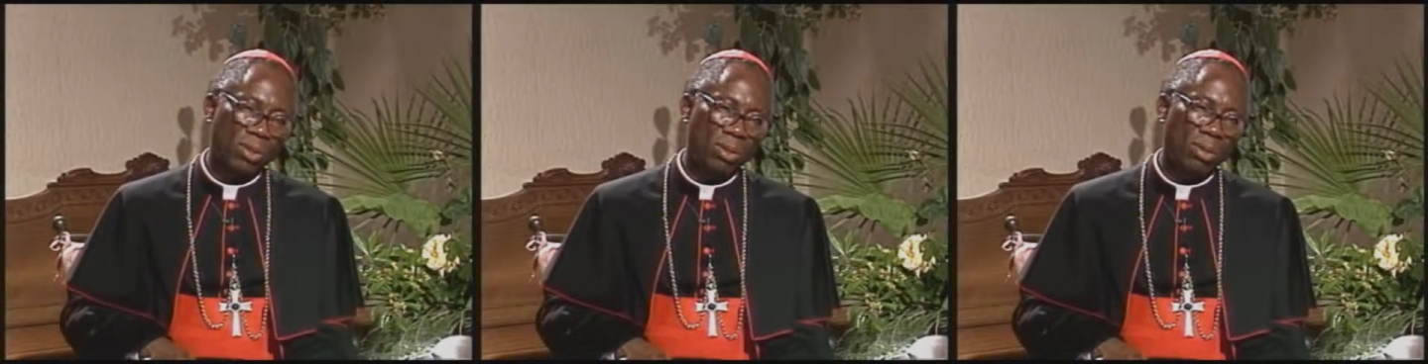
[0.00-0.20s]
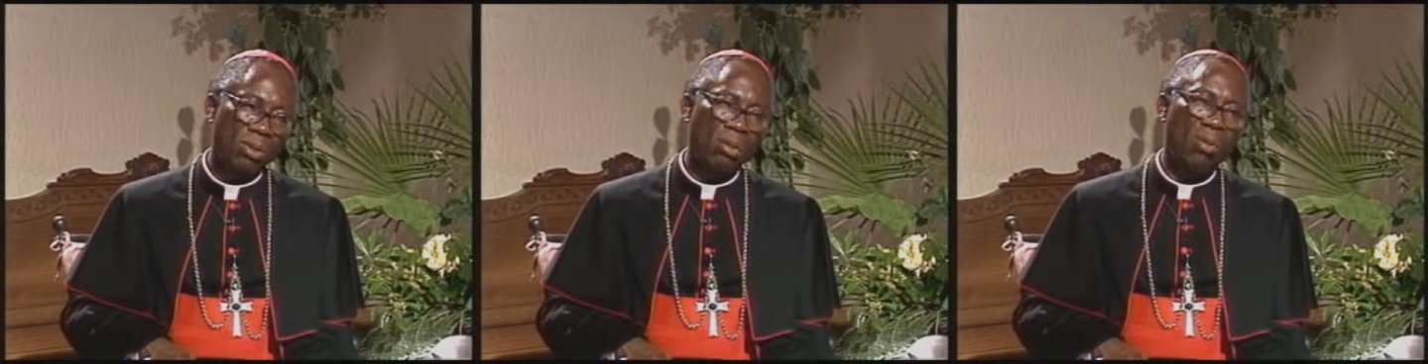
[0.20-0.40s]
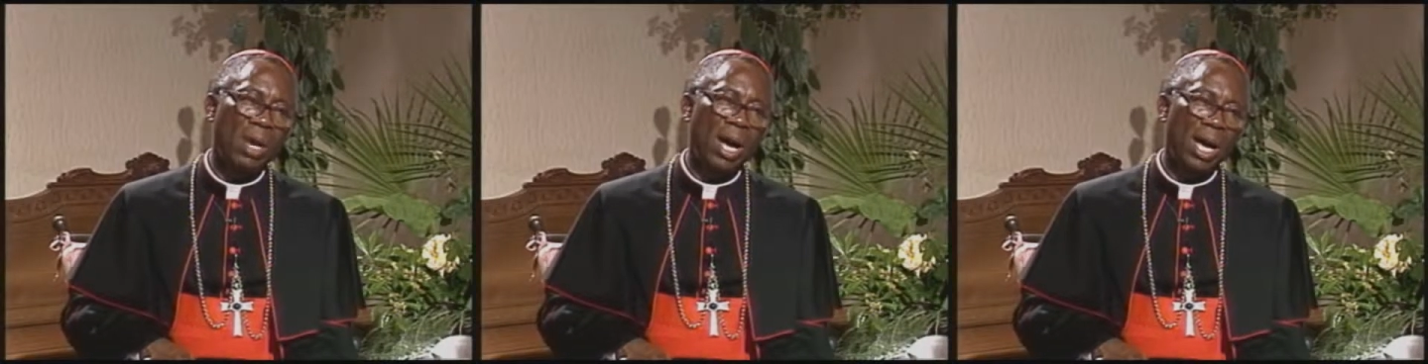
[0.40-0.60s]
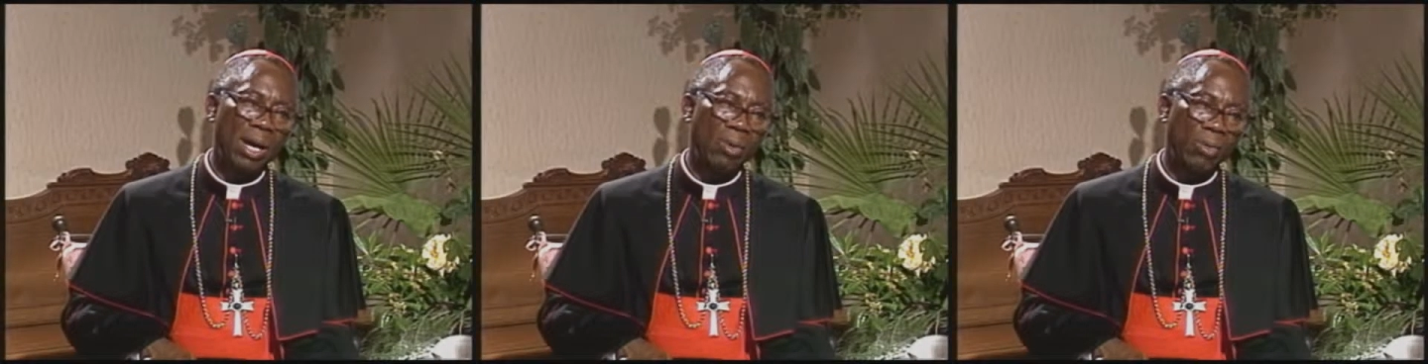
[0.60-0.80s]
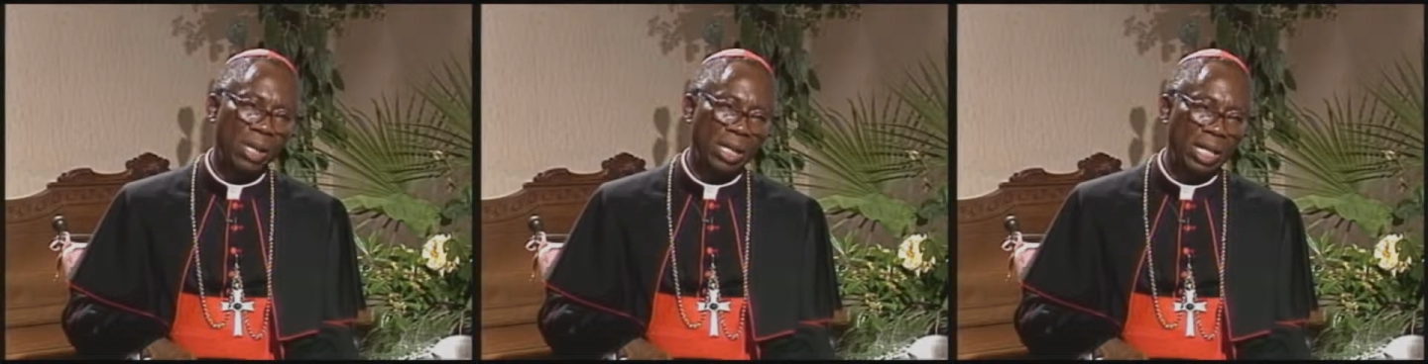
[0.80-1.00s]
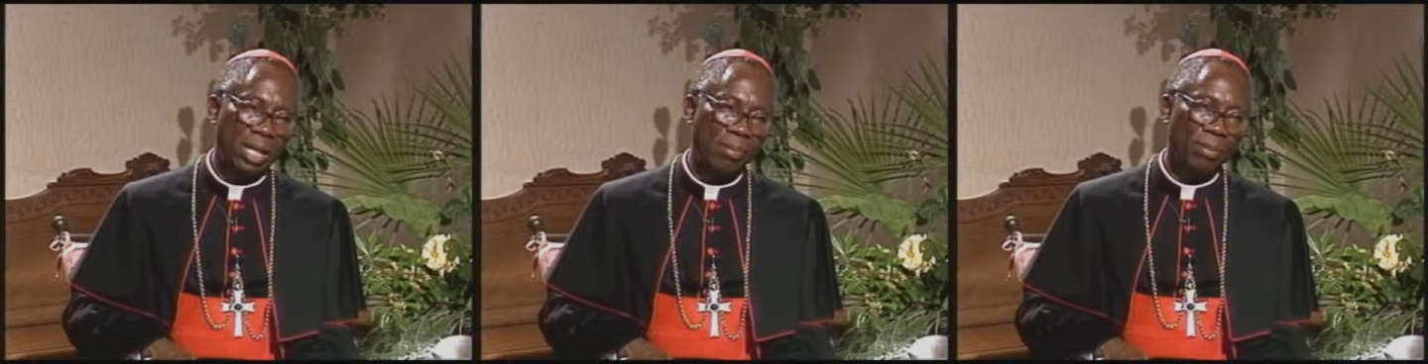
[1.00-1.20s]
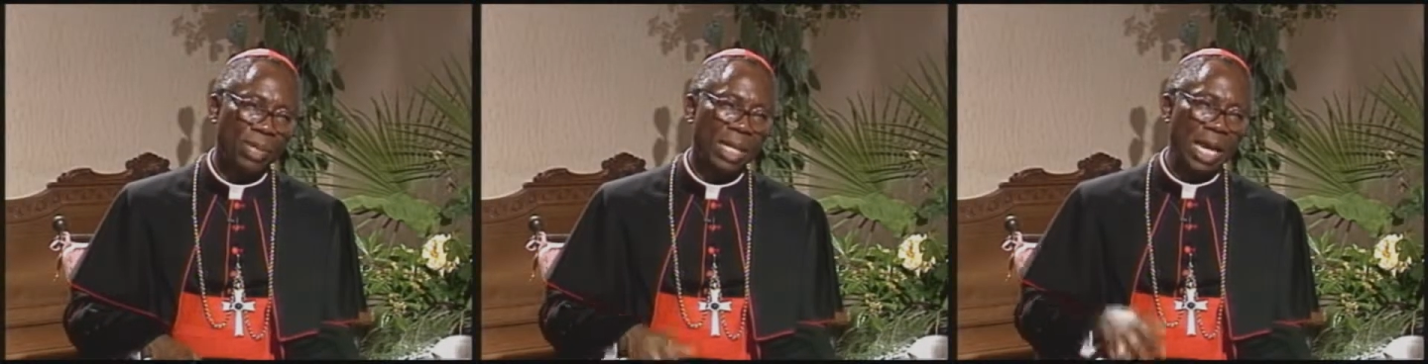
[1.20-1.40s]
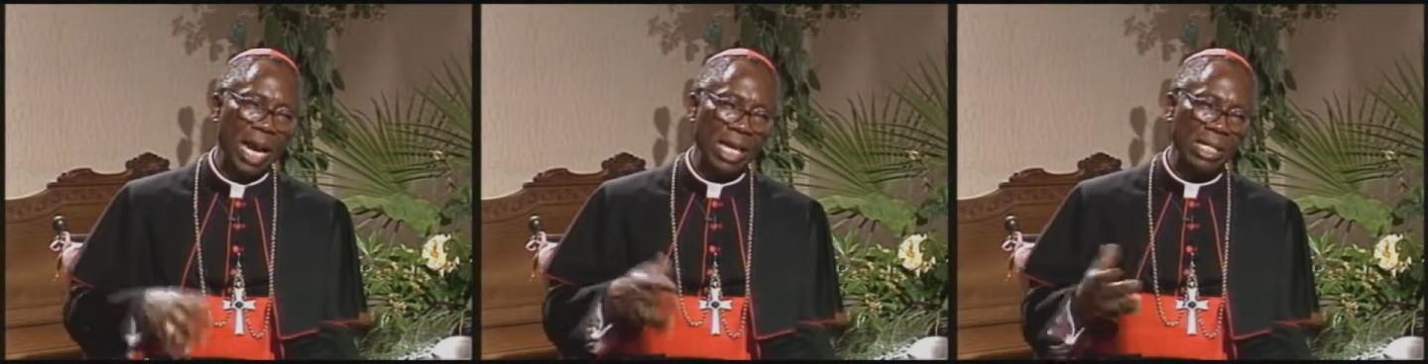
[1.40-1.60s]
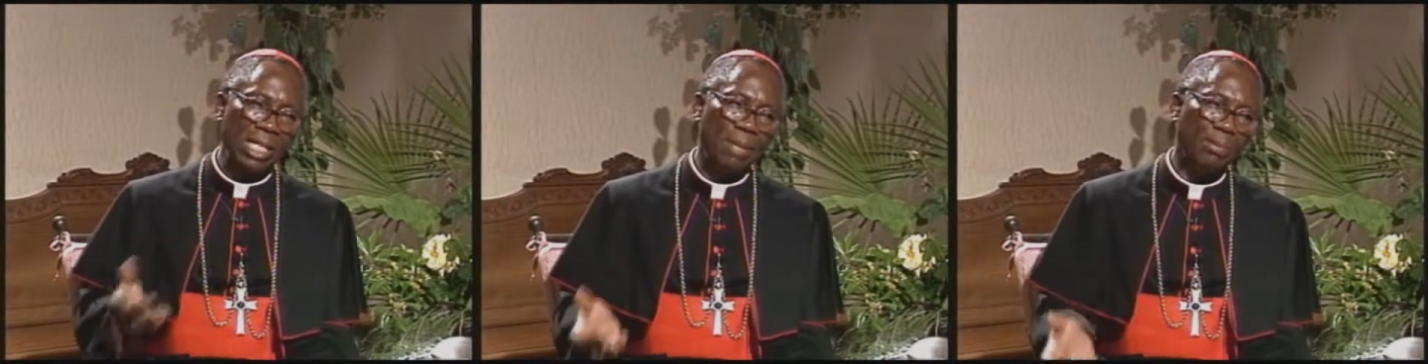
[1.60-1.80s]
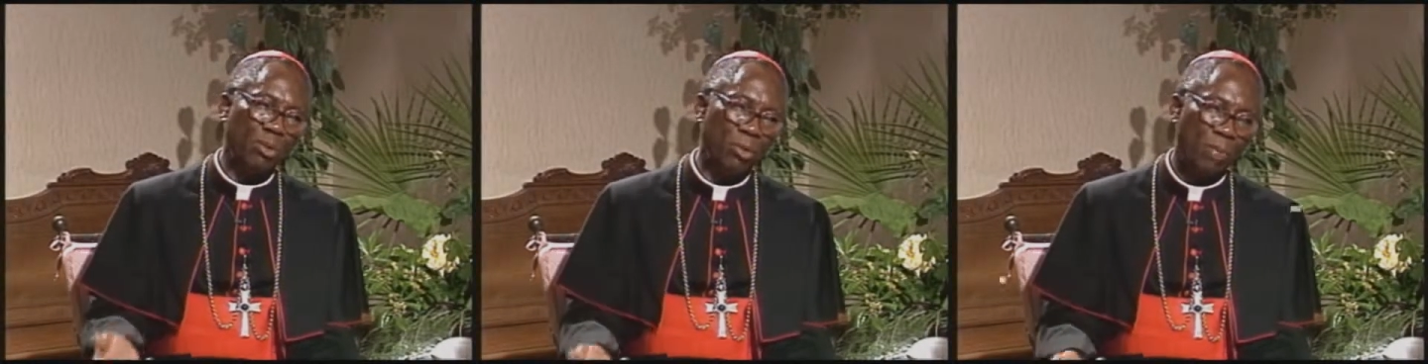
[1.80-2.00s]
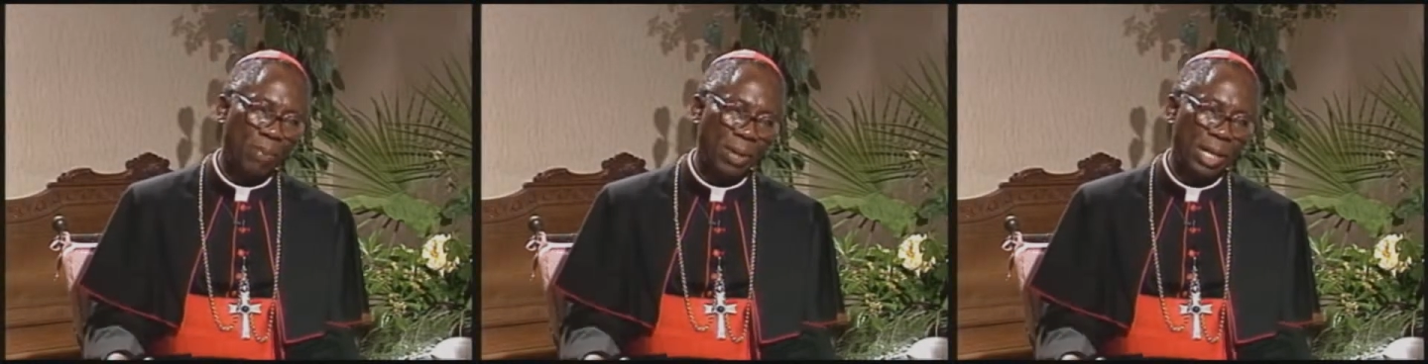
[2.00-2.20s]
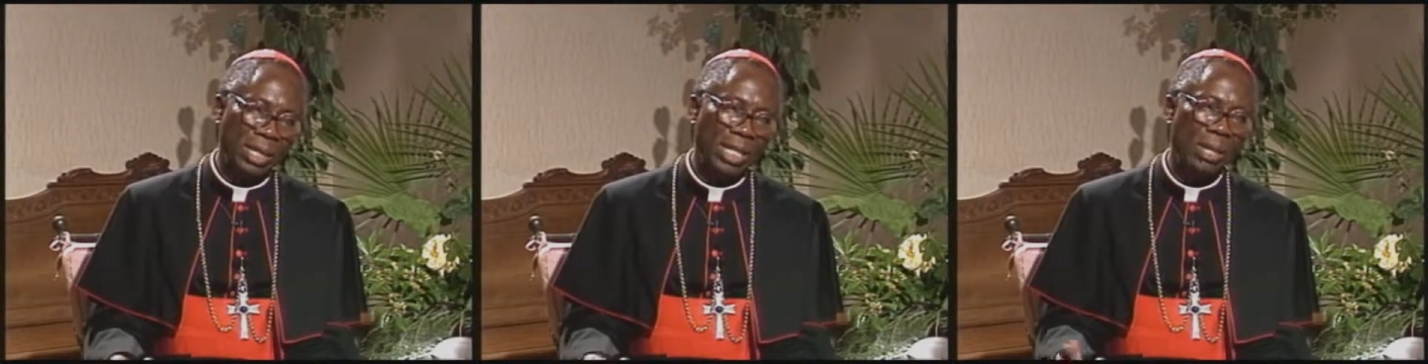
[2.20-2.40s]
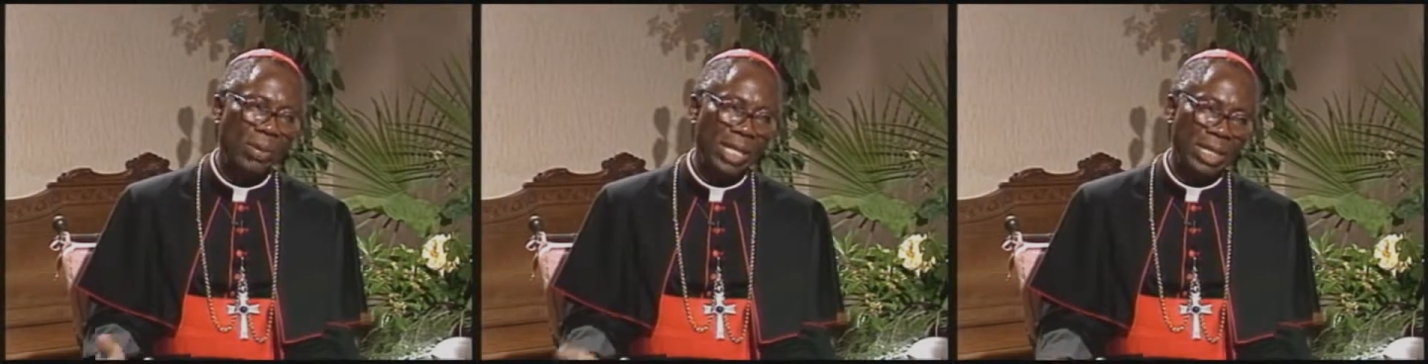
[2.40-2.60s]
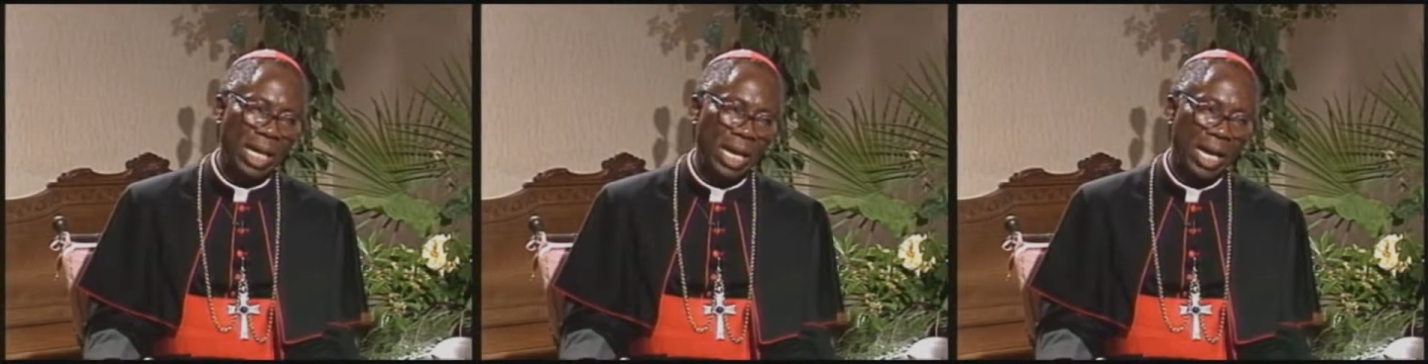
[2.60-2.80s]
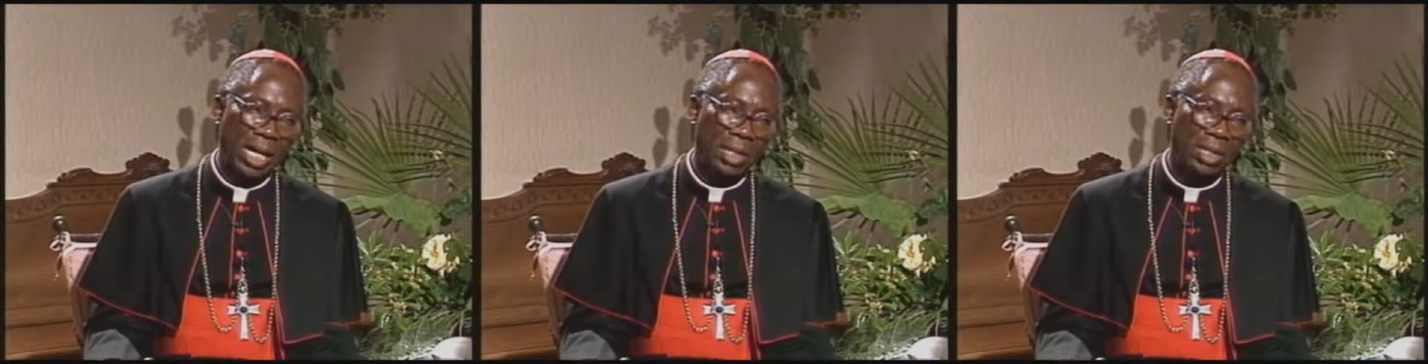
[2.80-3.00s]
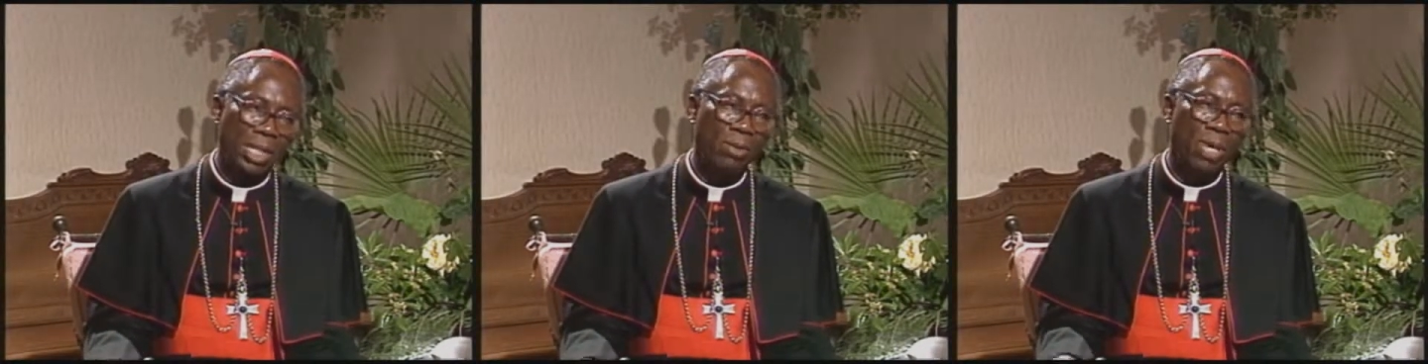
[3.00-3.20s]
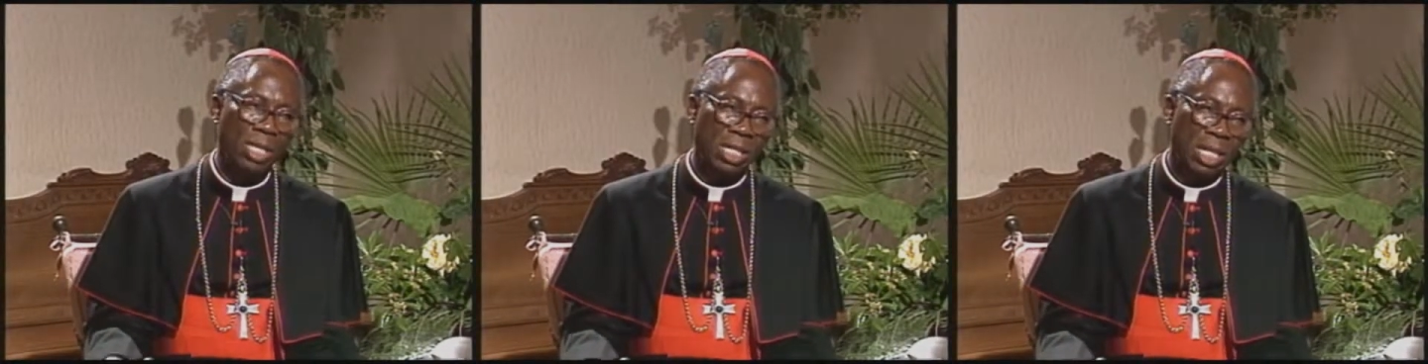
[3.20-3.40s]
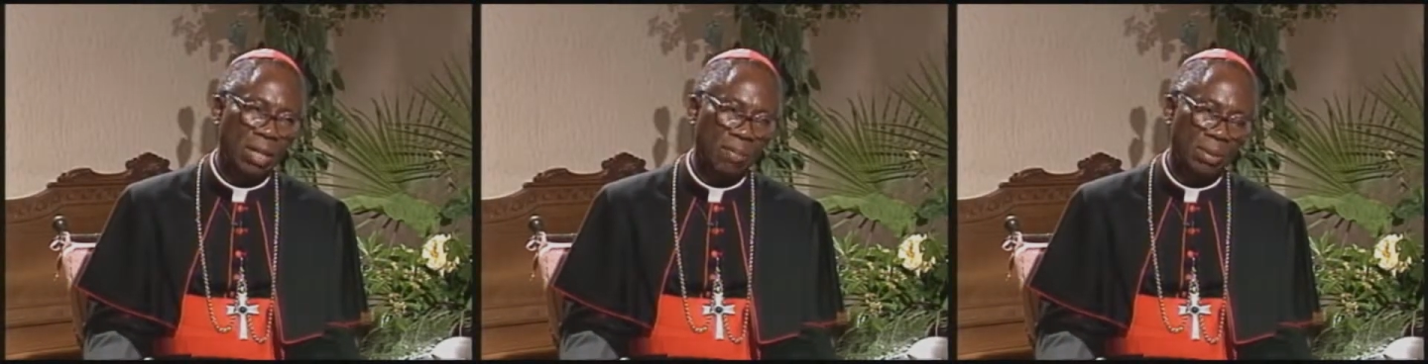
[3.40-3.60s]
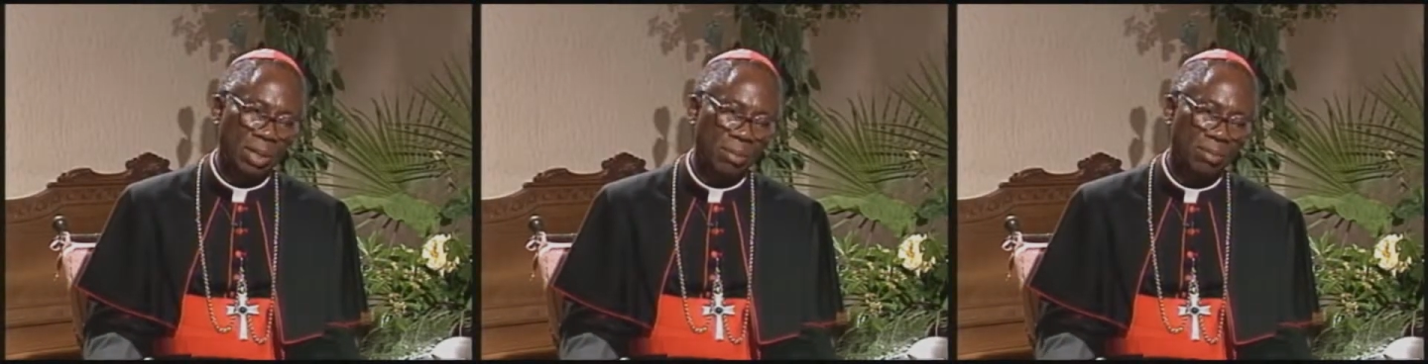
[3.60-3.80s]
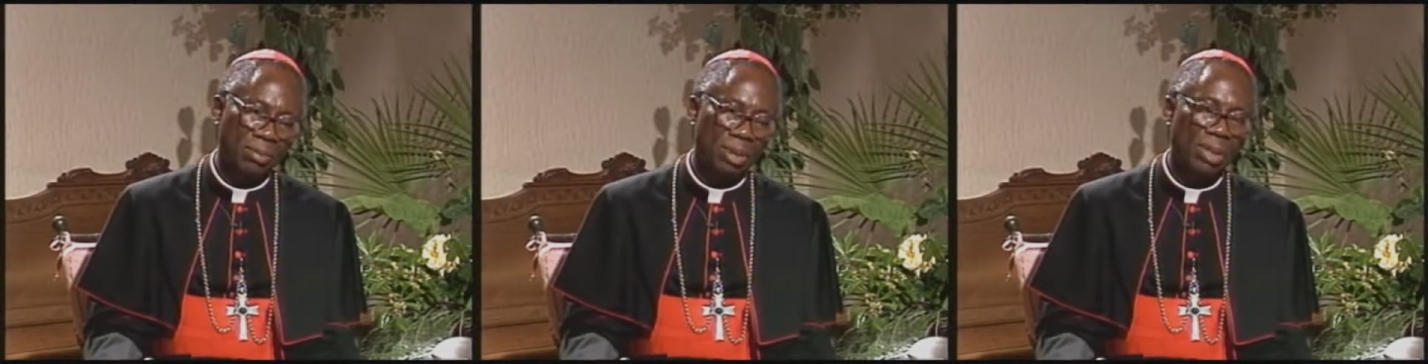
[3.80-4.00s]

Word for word: who were with him, he asked them to pray. They were tired, they were sleeping.